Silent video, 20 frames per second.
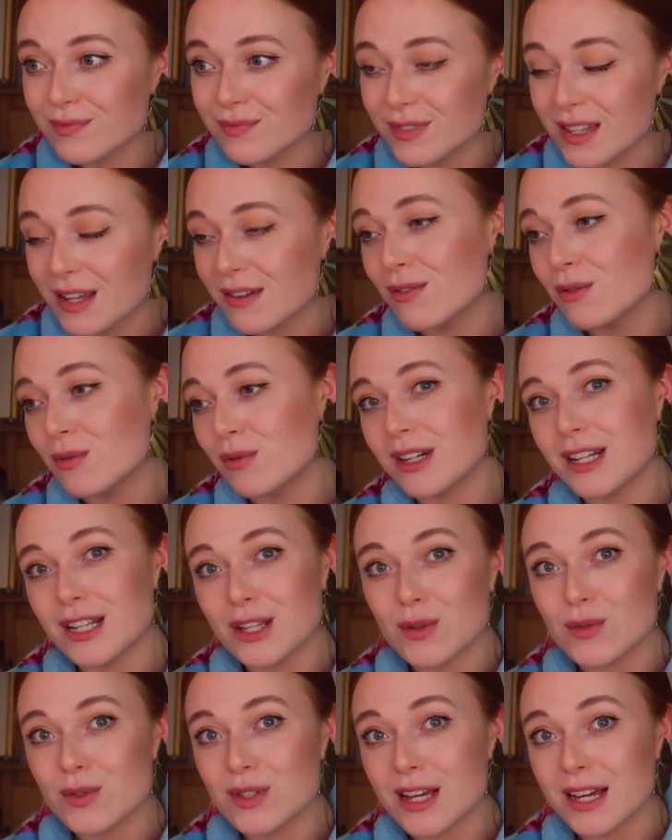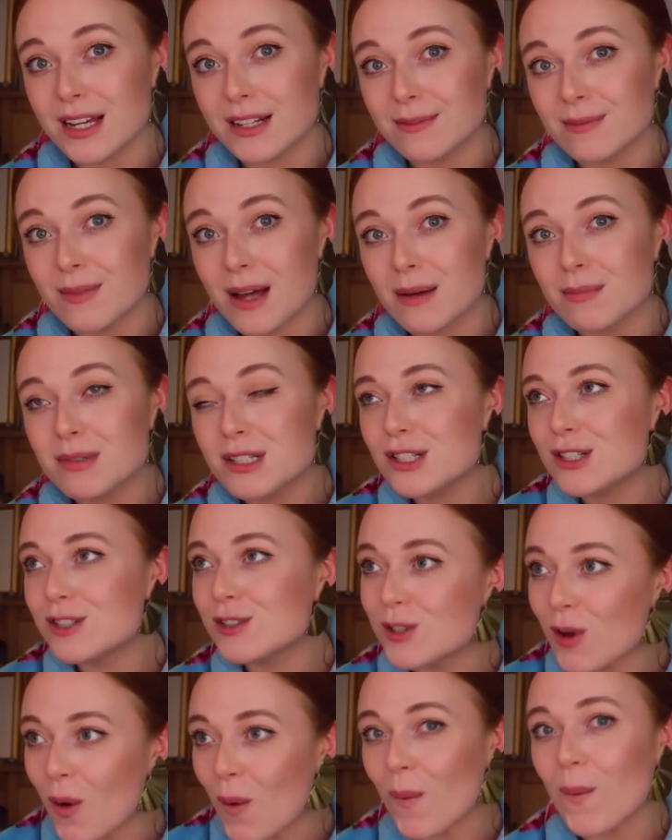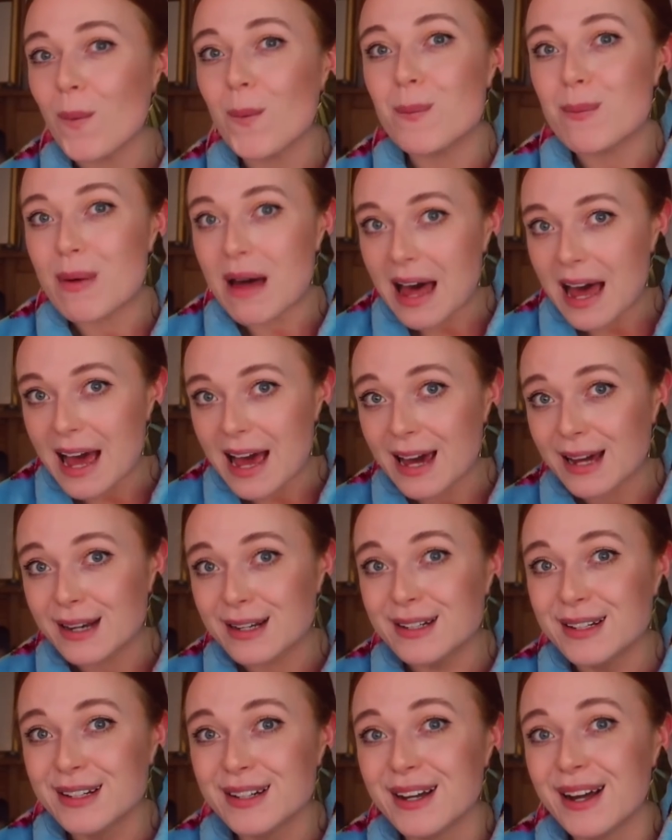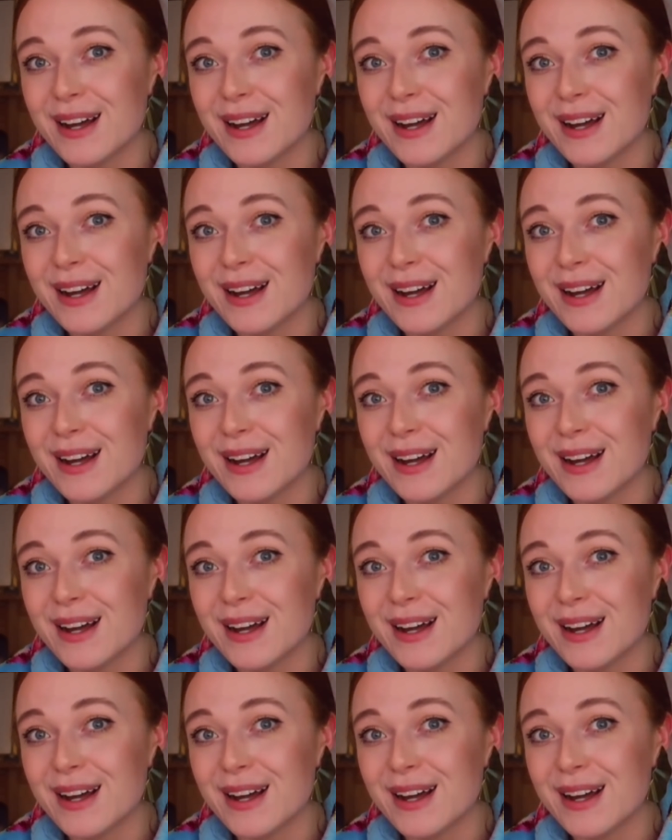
never reuse it. I'm just so bad.